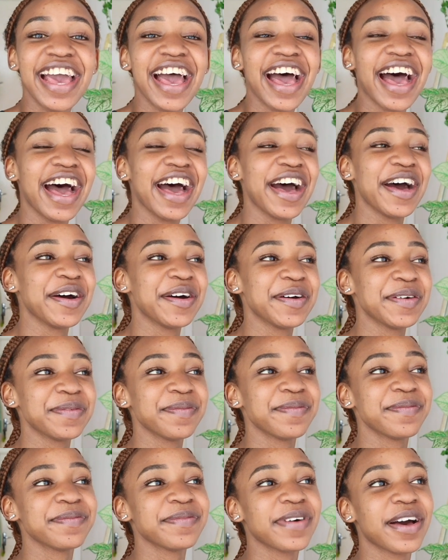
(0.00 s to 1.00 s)

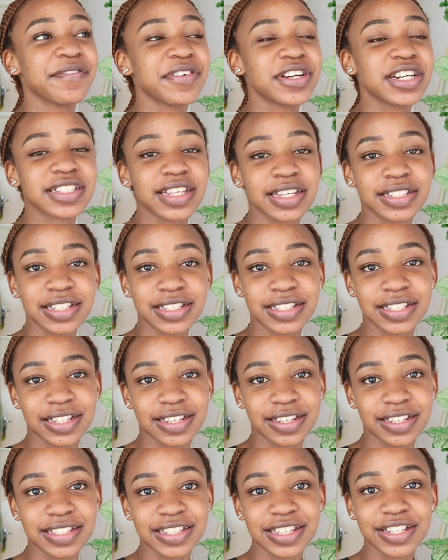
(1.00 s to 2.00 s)
I'm very excited to
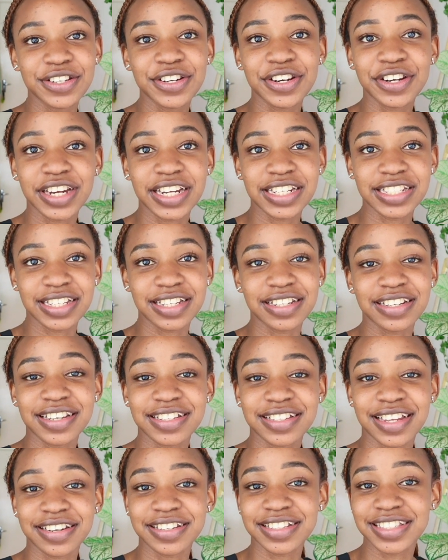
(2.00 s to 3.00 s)
continue creating
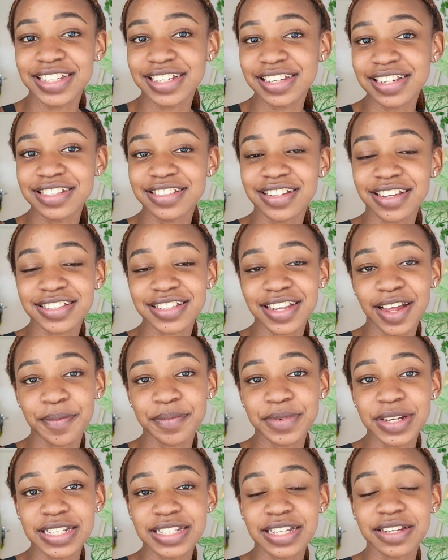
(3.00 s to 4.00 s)
because I recently just
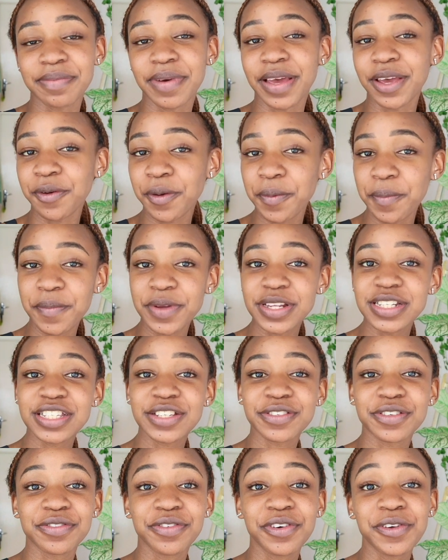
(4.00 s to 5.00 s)
updated my equipment.
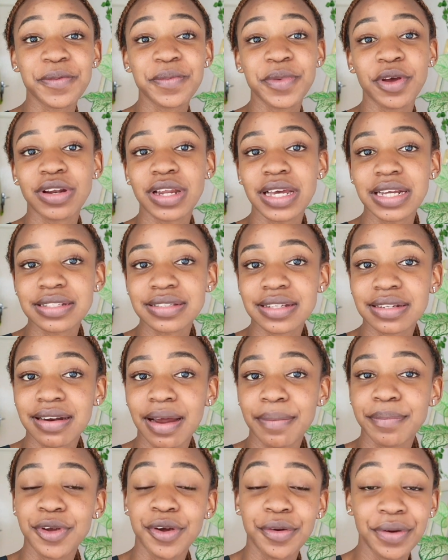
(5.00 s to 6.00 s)
If you follow me on
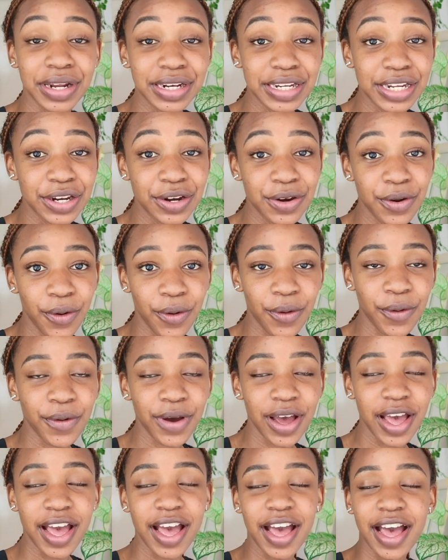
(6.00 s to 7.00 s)
Instagram, you already know.